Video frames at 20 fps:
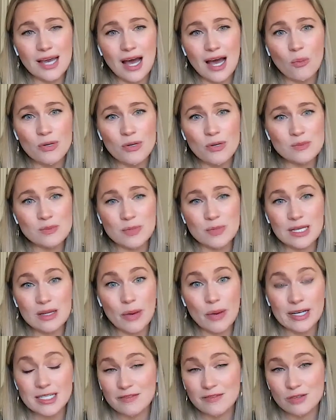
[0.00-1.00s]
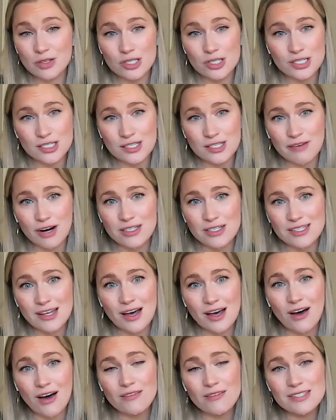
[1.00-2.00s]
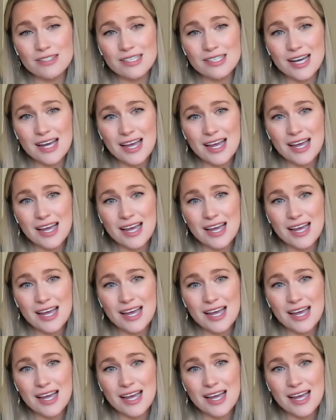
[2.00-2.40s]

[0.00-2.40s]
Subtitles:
help us be the best versions of ourselves.